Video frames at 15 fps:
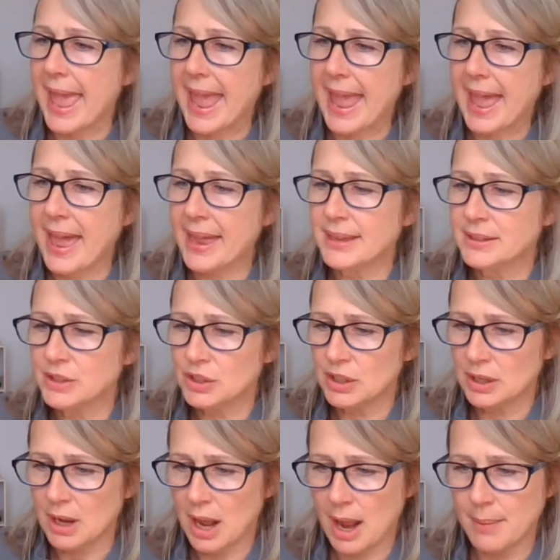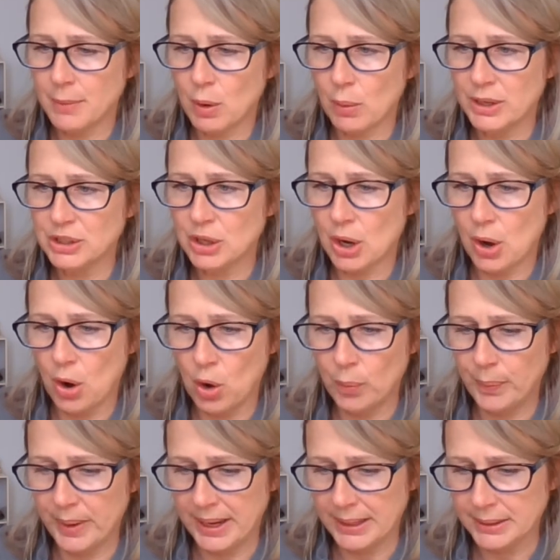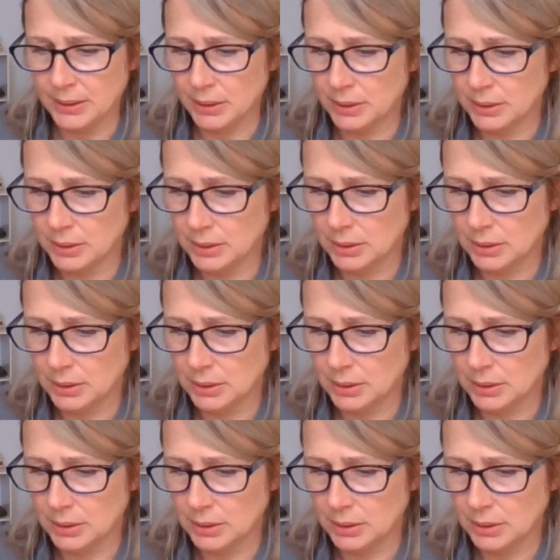And I'm going to open